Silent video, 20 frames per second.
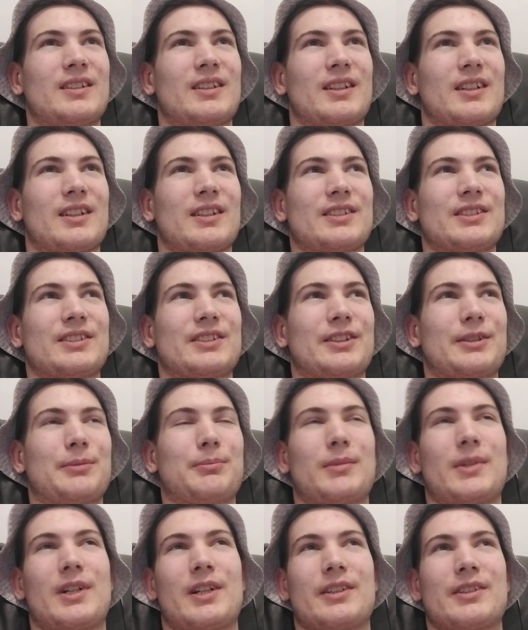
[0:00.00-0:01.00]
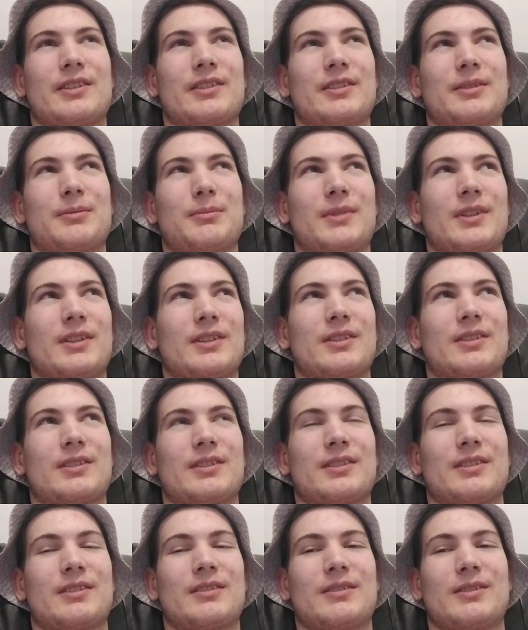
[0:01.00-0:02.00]
I can say months but
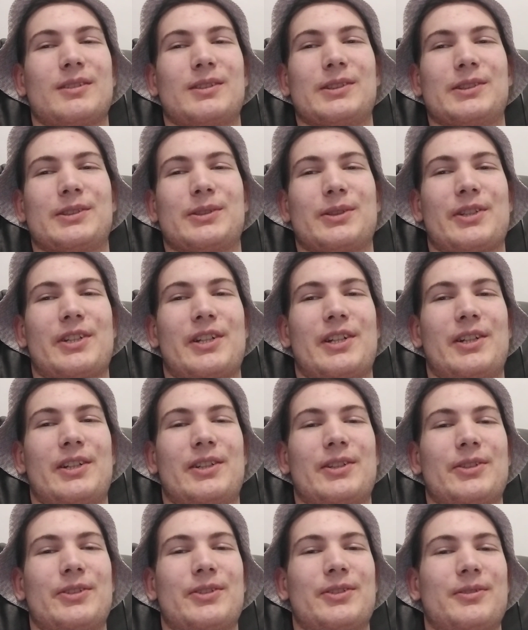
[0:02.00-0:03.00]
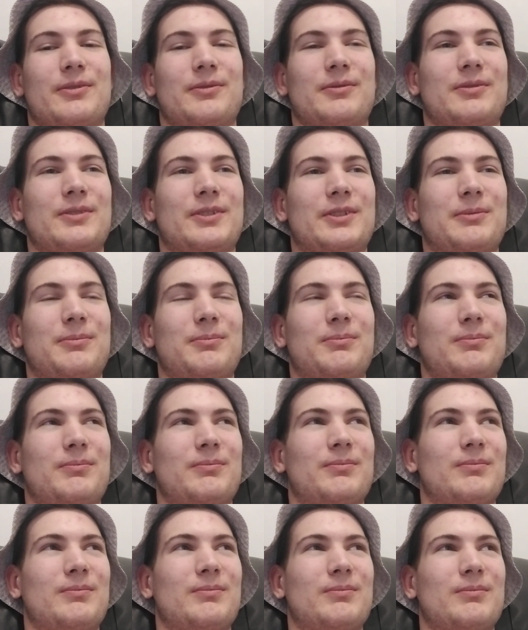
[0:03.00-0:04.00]
also years of some
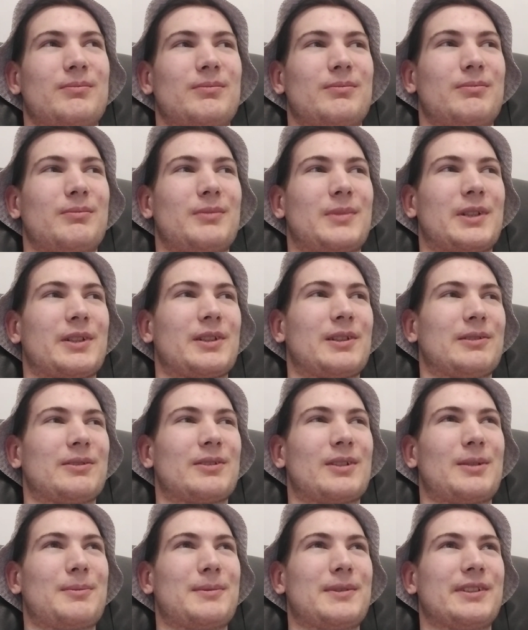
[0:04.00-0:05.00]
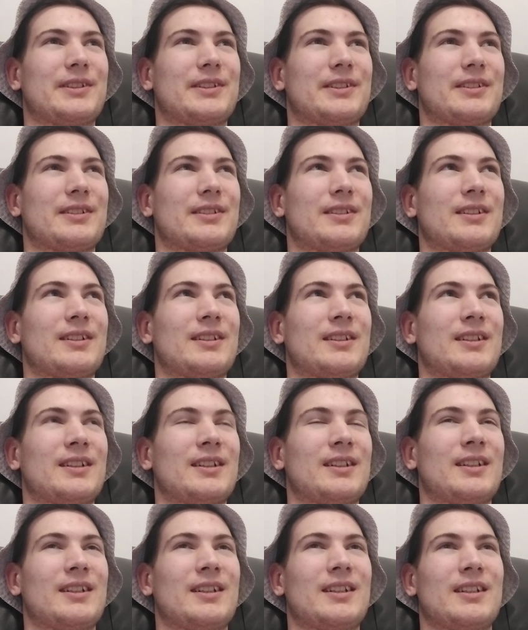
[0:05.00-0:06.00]
mental troubles and
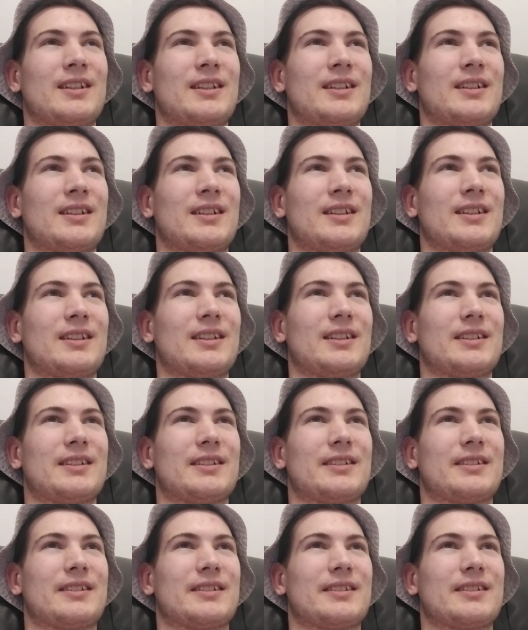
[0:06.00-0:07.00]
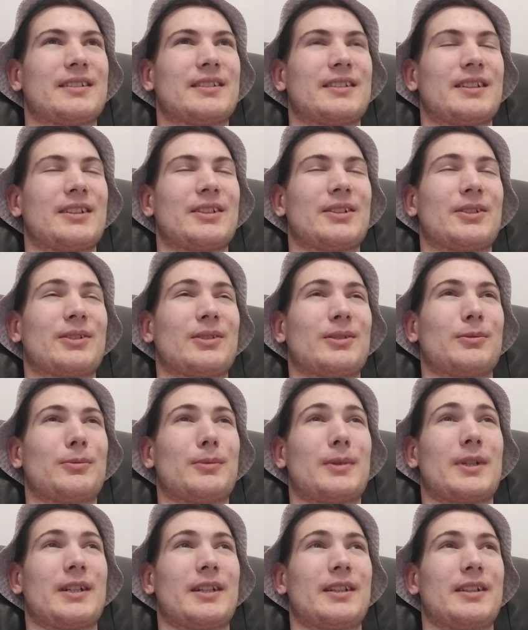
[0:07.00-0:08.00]
it's I don't know
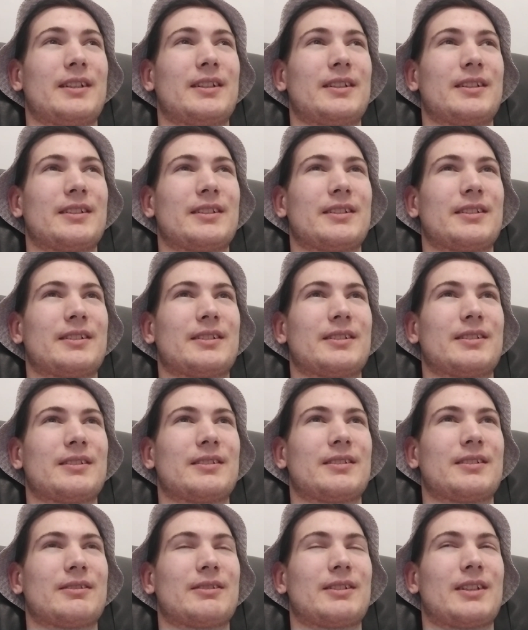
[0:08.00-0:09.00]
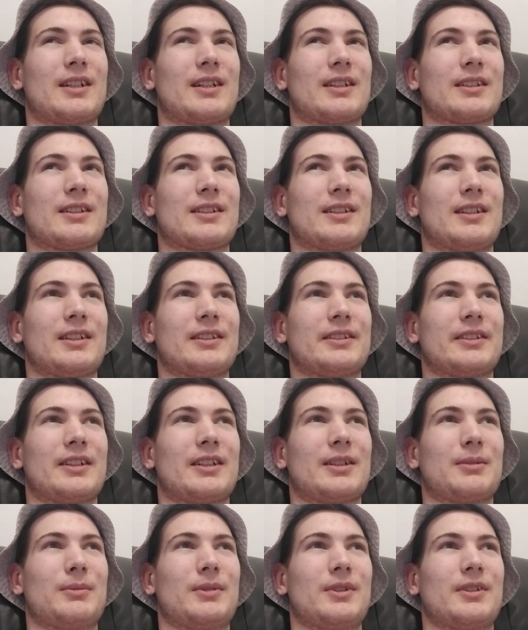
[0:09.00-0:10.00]
why it reacted like
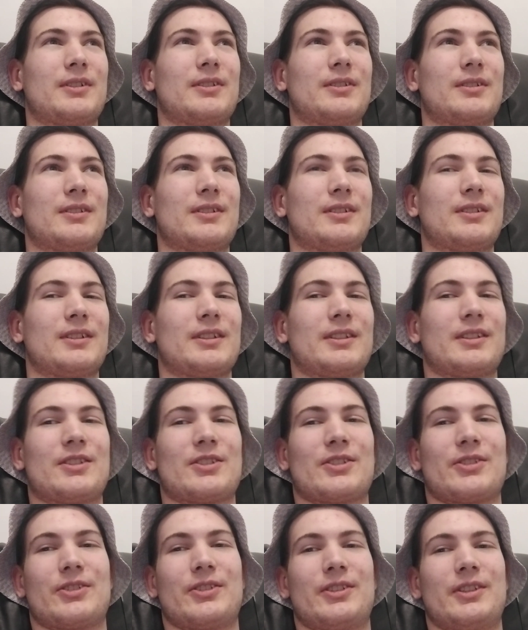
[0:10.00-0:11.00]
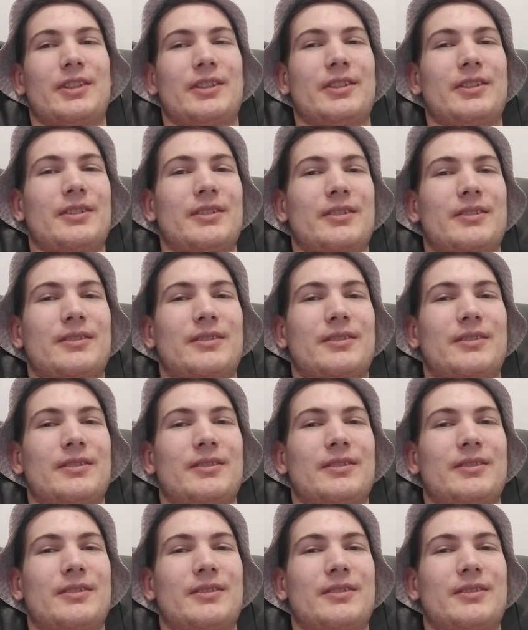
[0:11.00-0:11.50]
that but it just did.